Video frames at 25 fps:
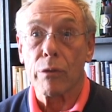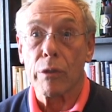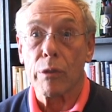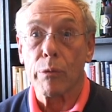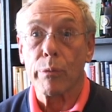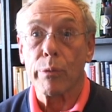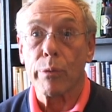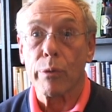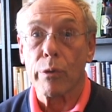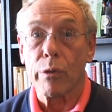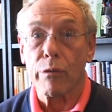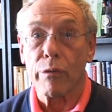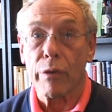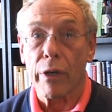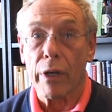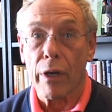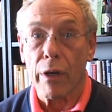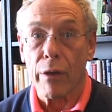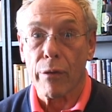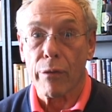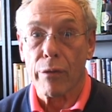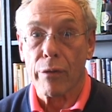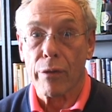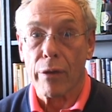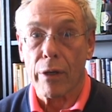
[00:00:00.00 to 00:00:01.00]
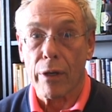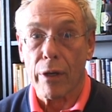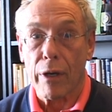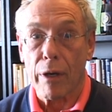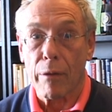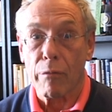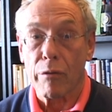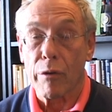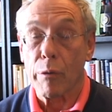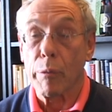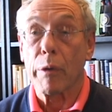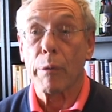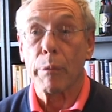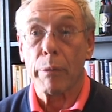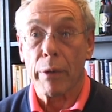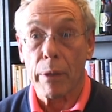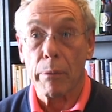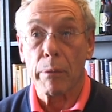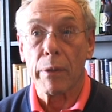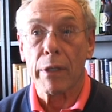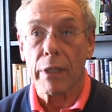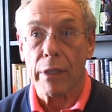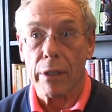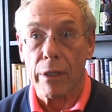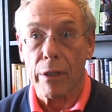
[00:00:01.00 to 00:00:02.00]
improve health from a
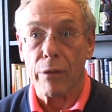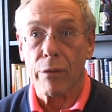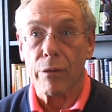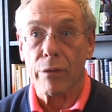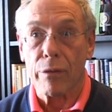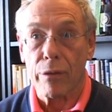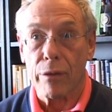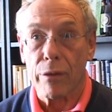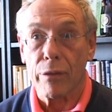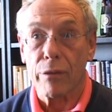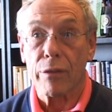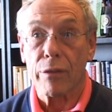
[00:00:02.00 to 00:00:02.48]
public health